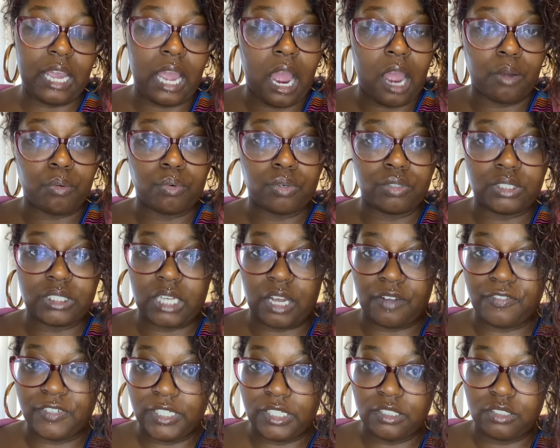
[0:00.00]
I will
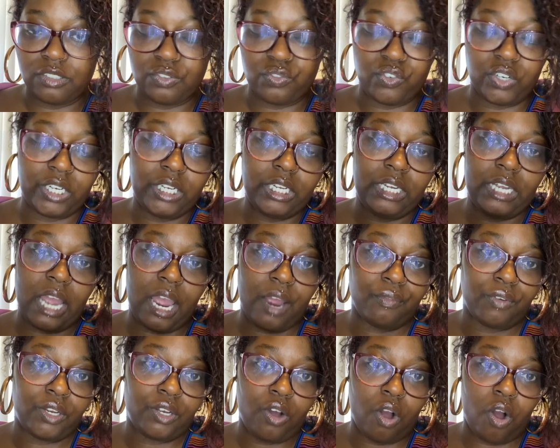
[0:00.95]
definitely read
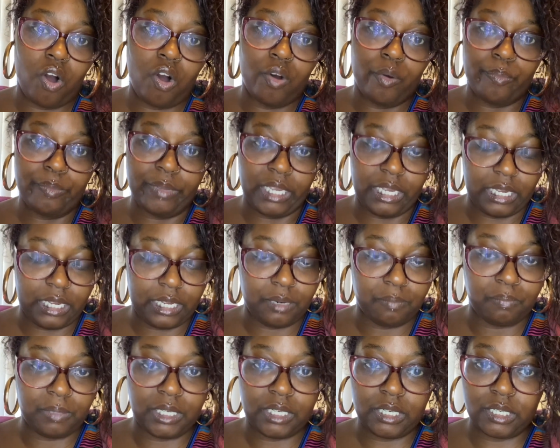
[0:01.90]
every
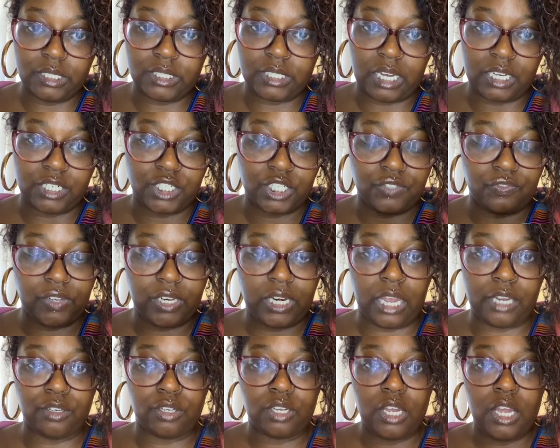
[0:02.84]
comment, because I just feel
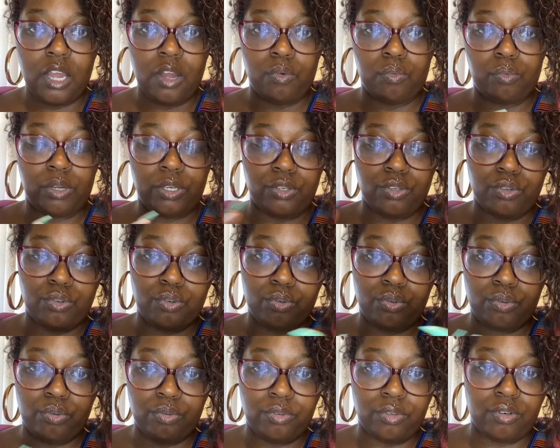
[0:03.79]
like when
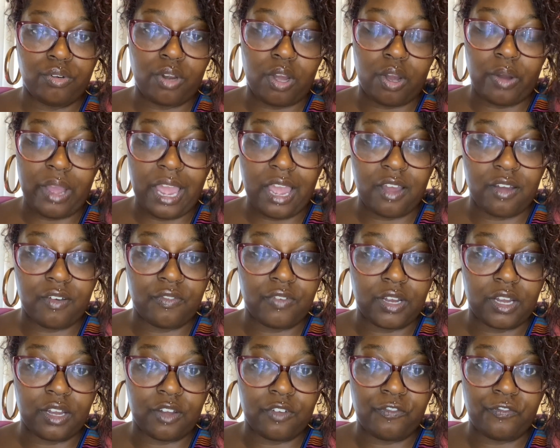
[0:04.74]
you know, have
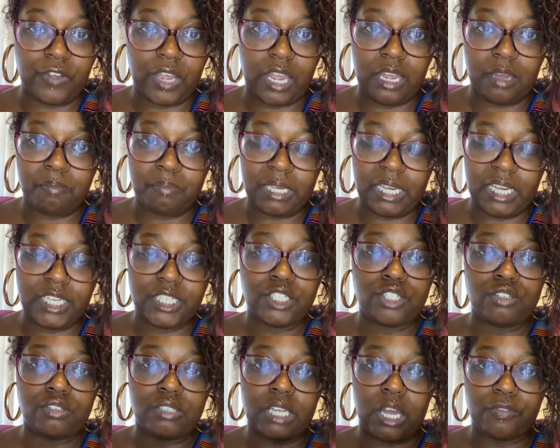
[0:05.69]
a fan
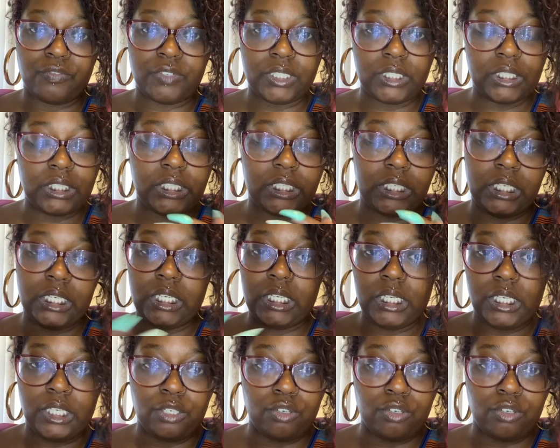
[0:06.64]
base, you definitely,